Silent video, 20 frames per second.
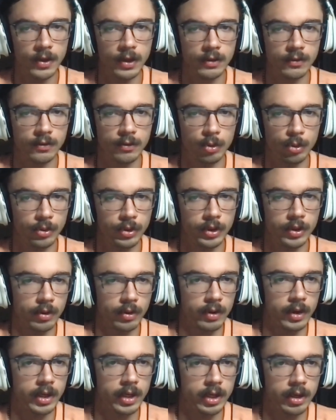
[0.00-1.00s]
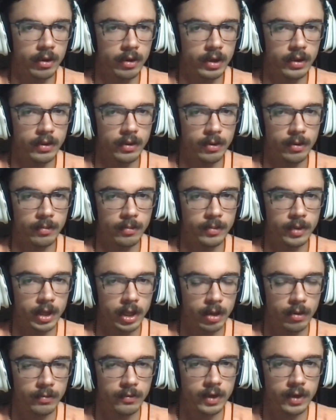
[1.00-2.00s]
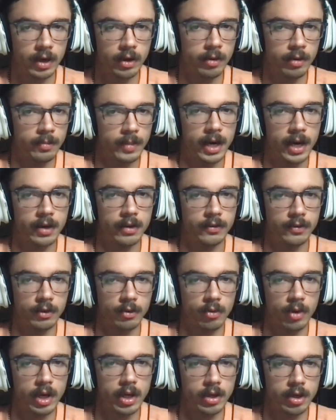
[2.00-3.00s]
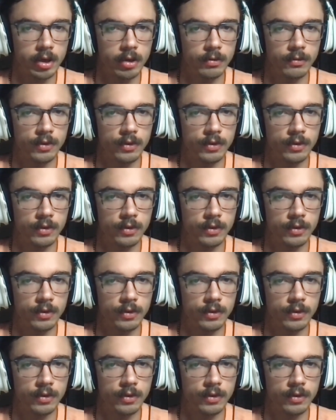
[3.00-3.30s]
I think it's cool that they're in here. They're, Thiago Motta is a great